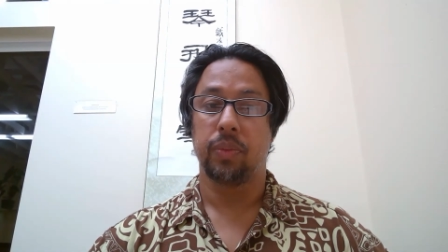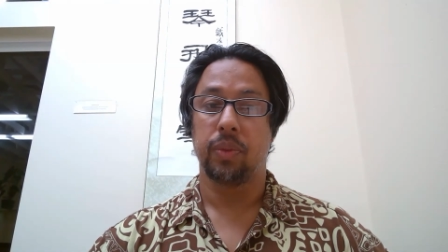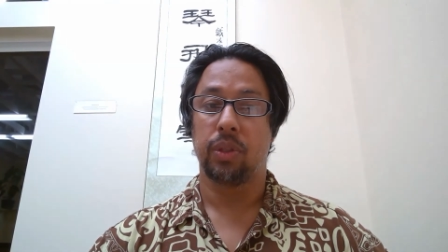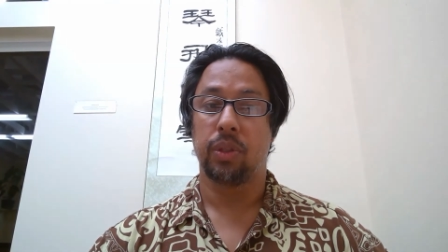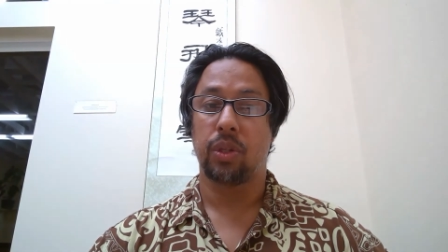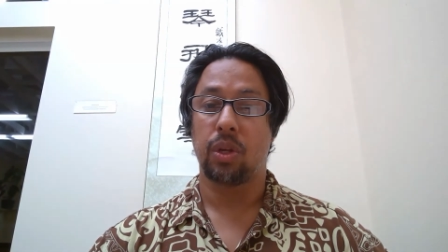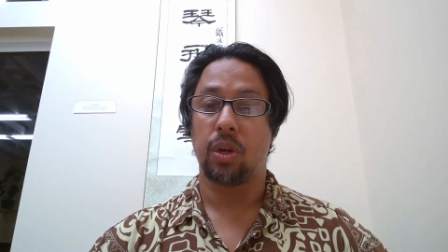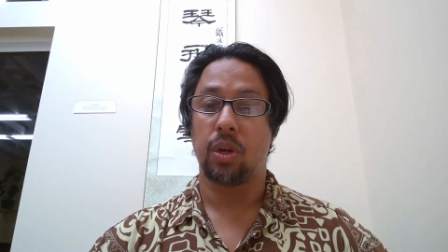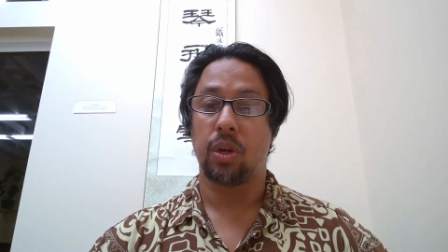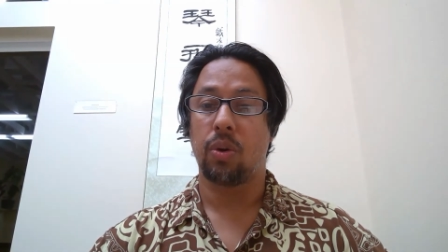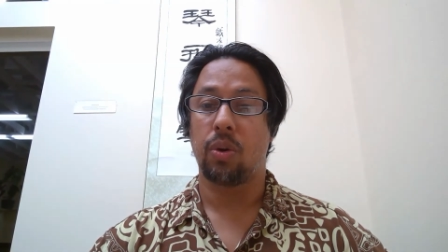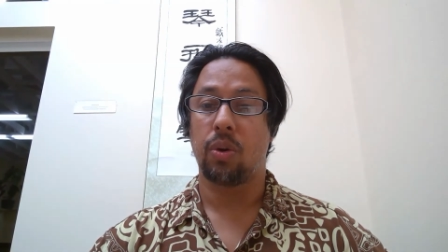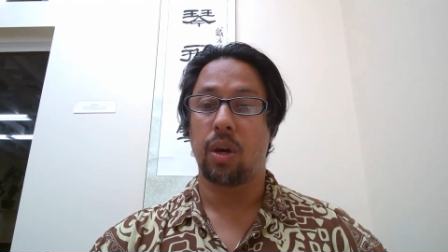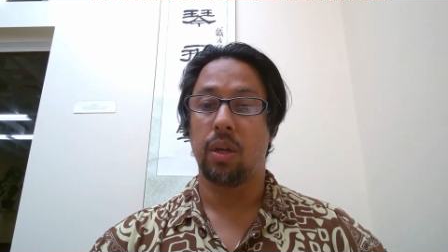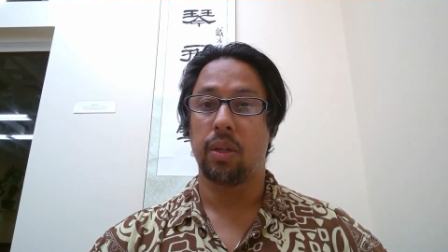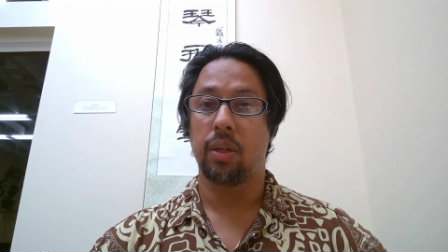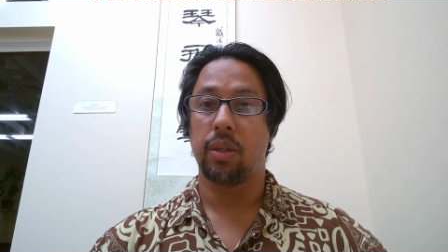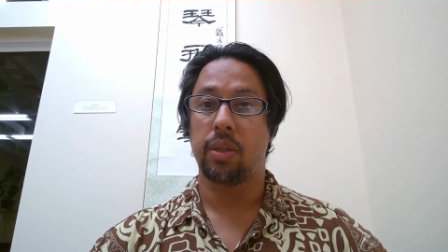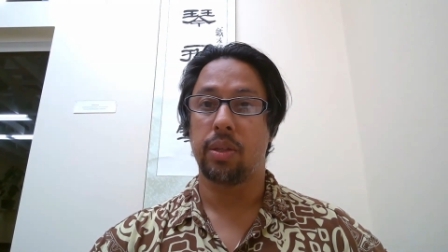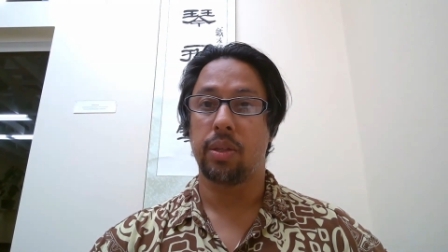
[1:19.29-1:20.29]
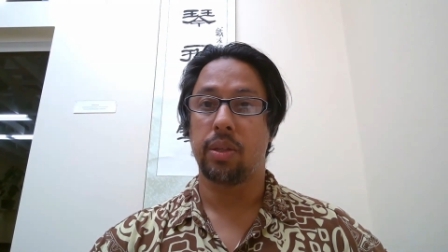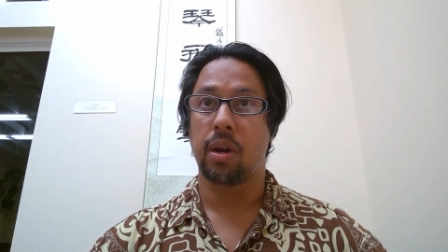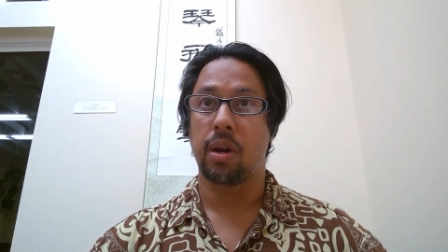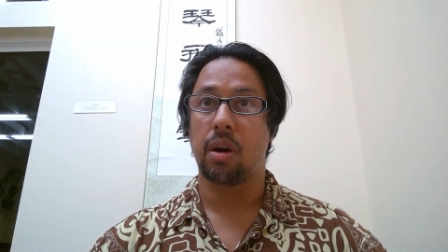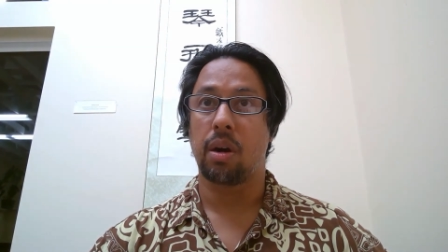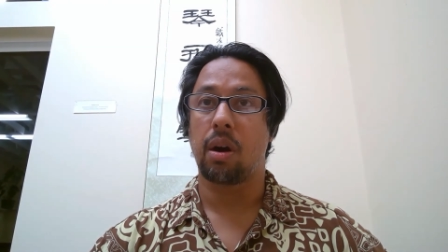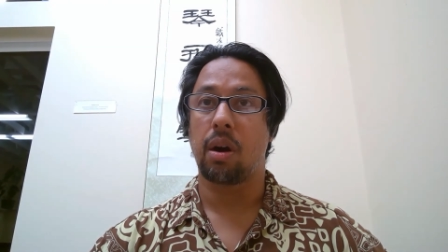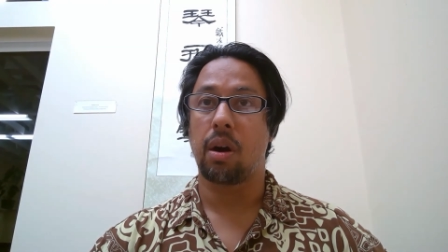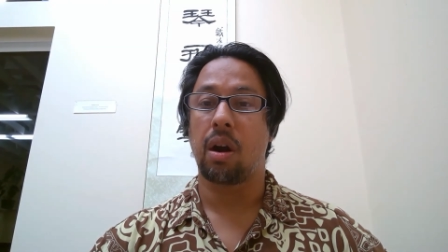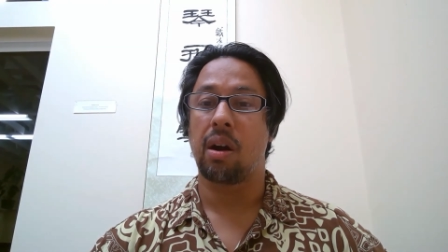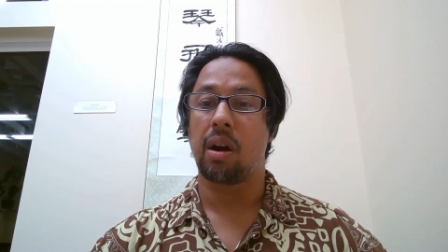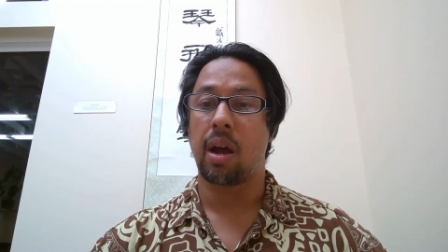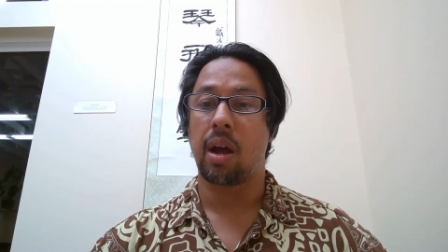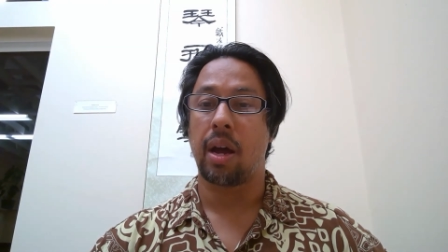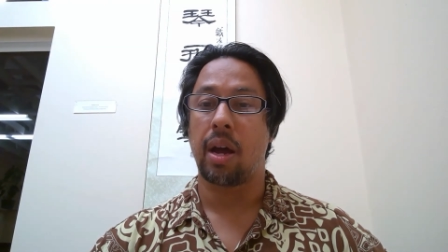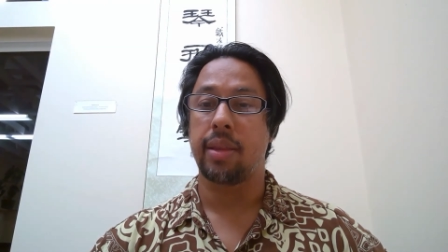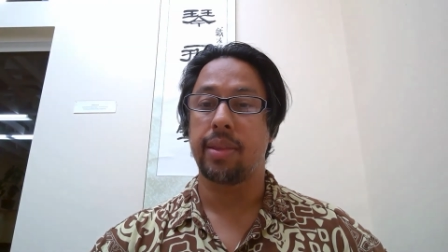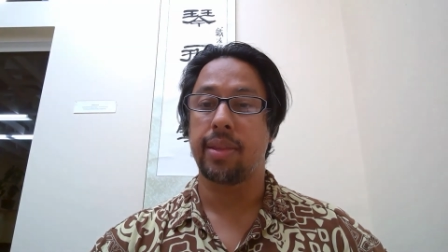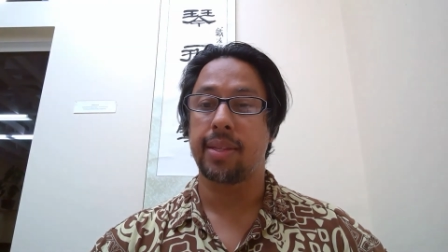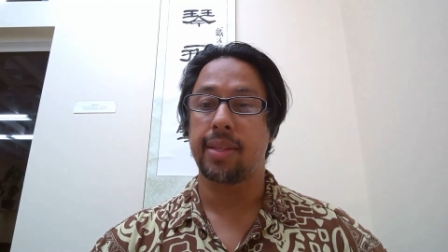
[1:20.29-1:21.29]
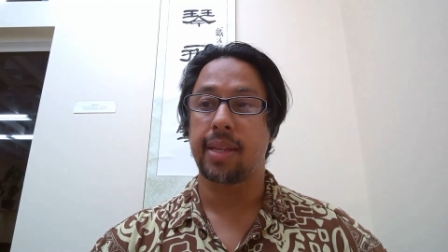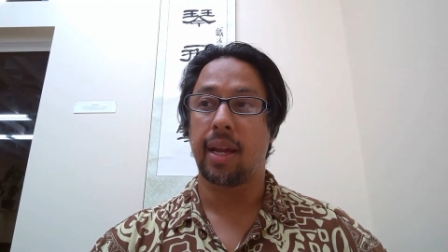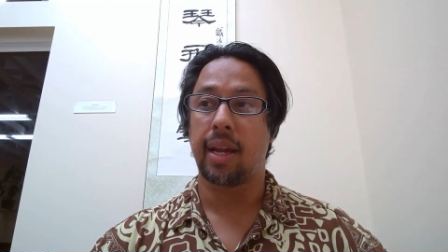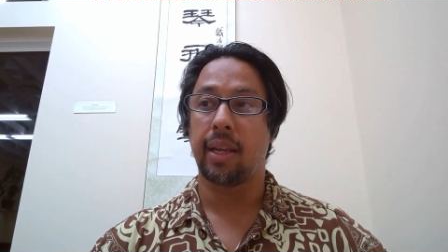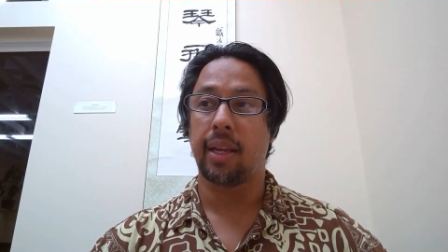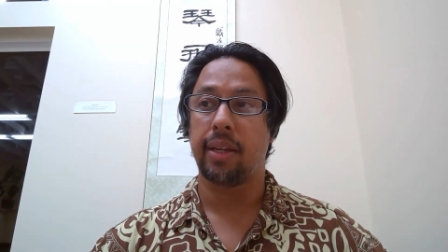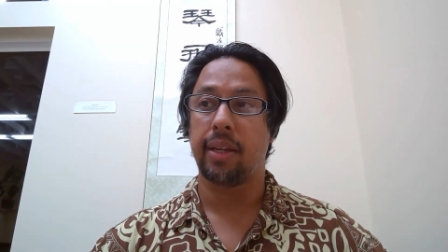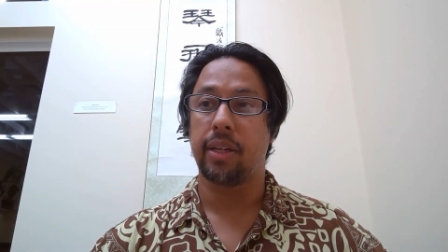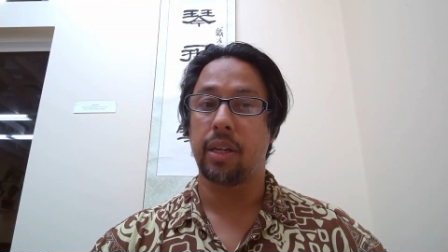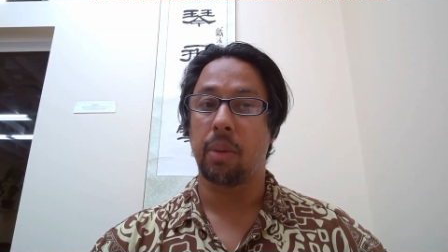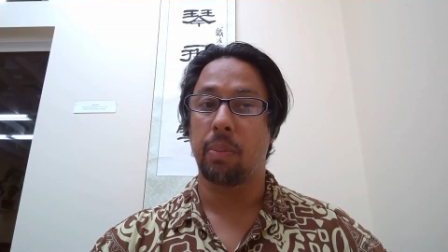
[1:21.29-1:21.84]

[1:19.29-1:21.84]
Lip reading: So there are on this island